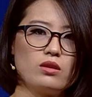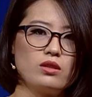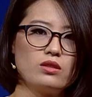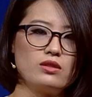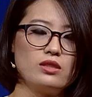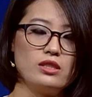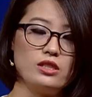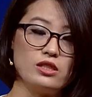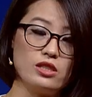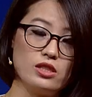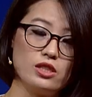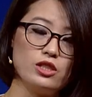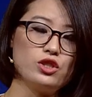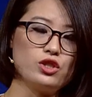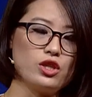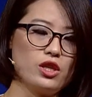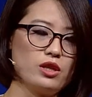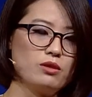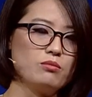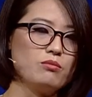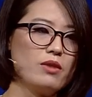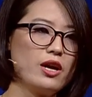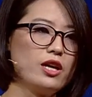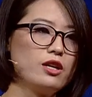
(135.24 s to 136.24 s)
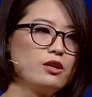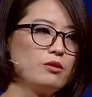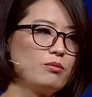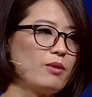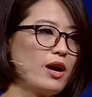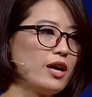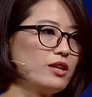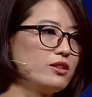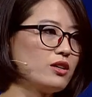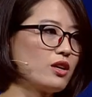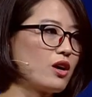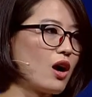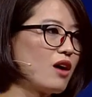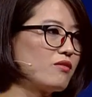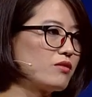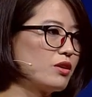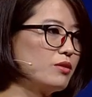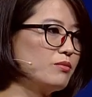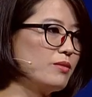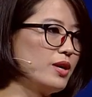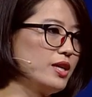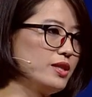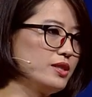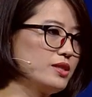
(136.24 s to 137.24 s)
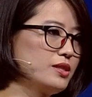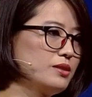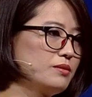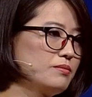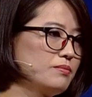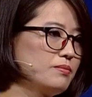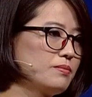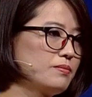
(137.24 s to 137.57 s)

Decision made by the government.